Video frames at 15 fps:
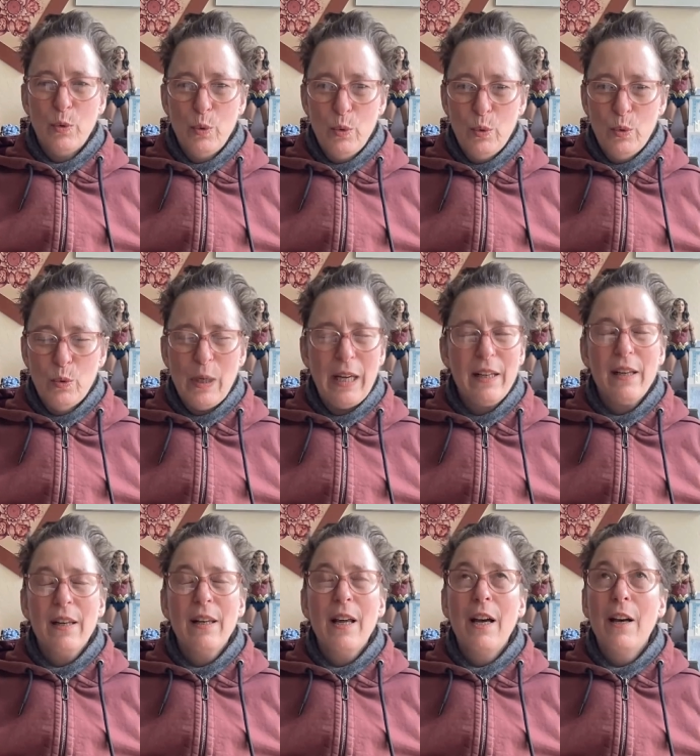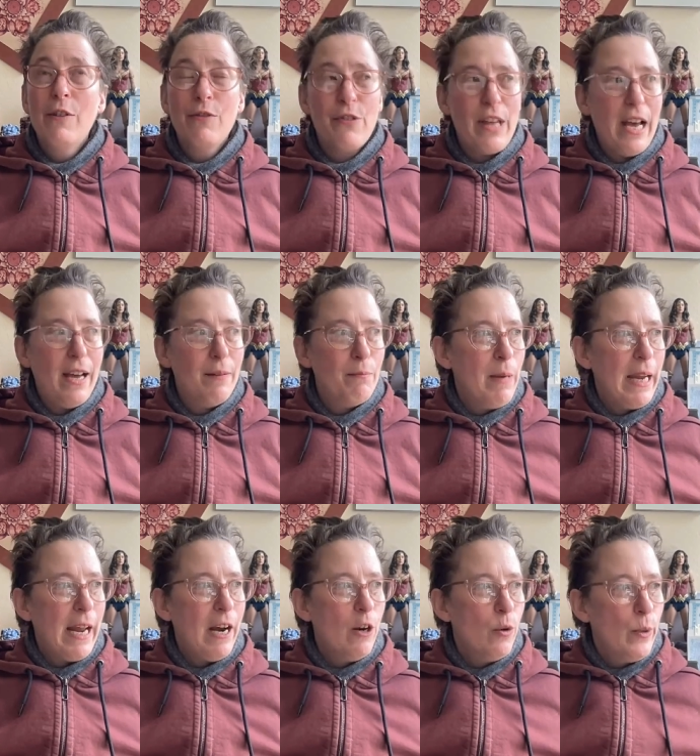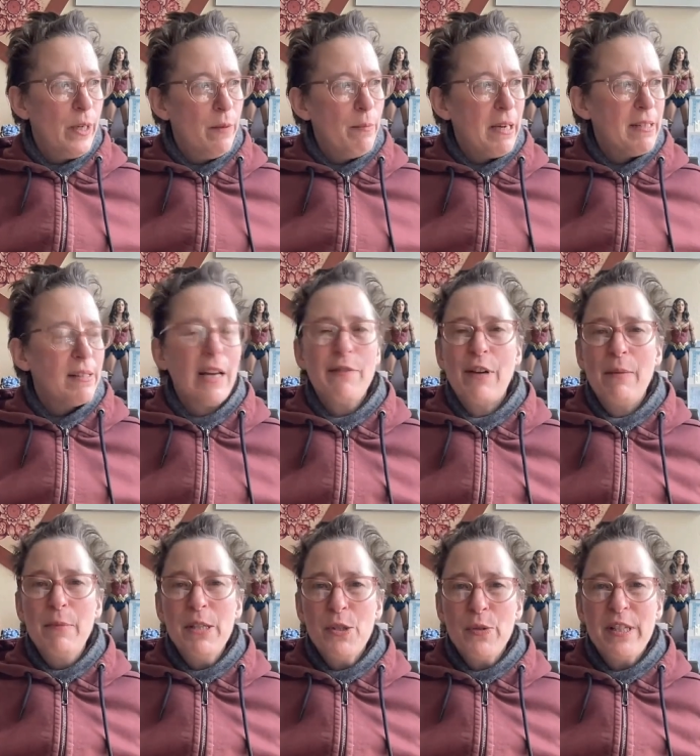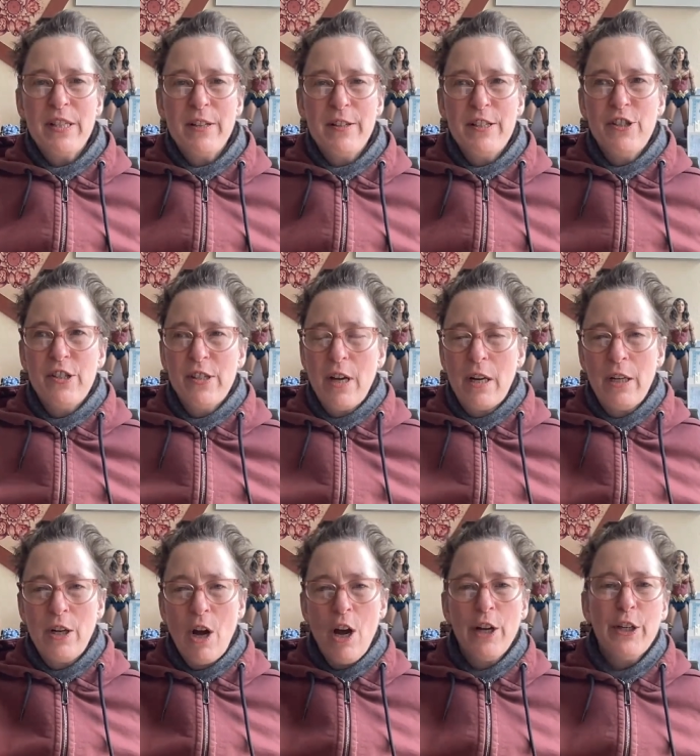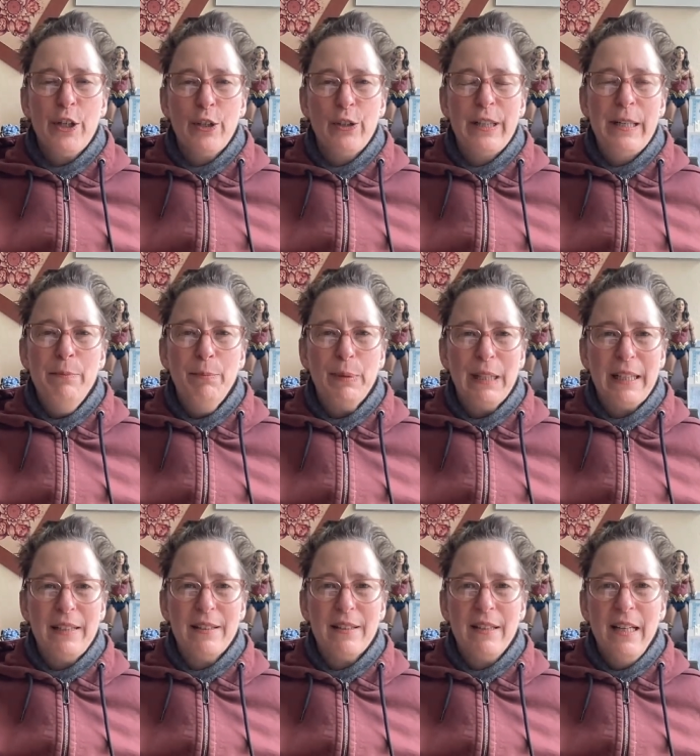Ooh, I love that. My heroine in my sci-fi mystery series, she's got an ocular implant.